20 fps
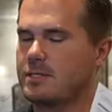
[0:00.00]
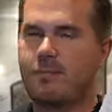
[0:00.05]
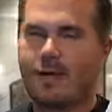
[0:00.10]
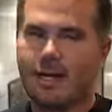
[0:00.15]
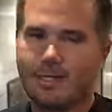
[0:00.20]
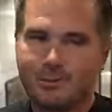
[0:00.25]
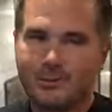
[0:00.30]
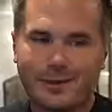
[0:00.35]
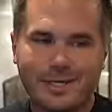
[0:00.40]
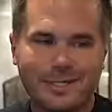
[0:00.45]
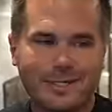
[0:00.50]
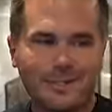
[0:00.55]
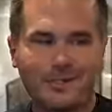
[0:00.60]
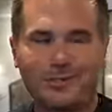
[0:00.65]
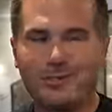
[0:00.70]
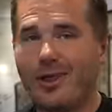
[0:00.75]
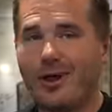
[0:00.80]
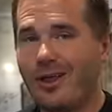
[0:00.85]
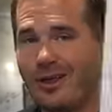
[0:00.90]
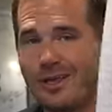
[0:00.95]
To buy a
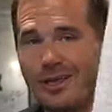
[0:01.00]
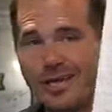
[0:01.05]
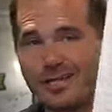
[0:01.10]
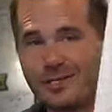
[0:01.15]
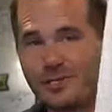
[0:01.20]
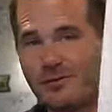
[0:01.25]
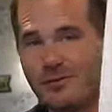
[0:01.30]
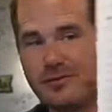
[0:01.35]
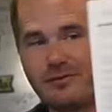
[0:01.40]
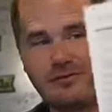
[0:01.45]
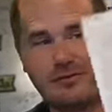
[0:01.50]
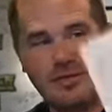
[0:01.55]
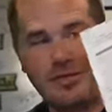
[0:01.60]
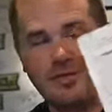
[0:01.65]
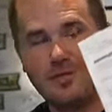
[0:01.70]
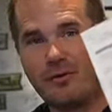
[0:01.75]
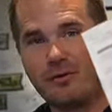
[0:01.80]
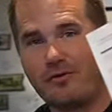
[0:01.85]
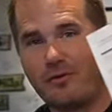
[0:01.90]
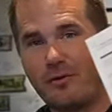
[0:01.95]
22, all you gotta do is fill
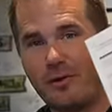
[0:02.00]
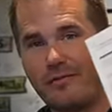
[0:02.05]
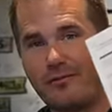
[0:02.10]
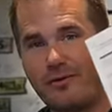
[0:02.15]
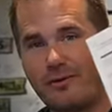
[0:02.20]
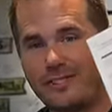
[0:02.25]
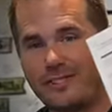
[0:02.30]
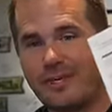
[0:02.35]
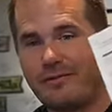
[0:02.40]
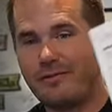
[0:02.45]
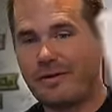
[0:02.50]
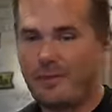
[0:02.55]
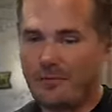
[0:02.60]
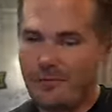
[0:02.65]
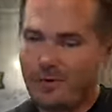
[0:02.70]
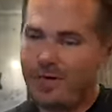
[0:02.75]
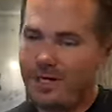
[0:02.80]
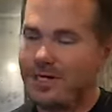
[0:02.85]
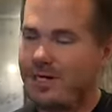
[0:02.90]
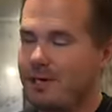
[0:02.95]
out your
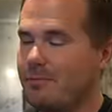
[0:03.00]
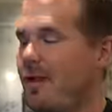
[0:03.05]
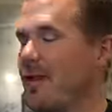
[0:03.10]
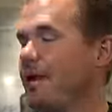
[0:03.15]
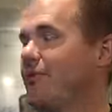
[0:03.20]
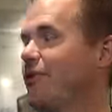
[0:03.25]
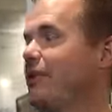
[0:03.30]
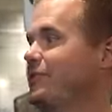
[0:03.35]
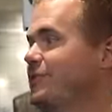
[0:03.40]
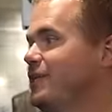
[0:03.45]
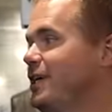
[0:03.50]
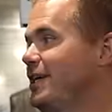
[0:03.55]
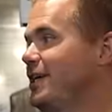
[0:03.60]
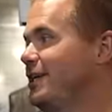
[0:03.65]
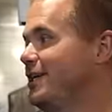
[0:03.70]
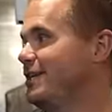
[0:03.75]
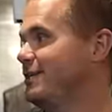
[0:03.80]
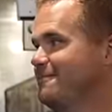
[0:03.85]
4473 and get a background check.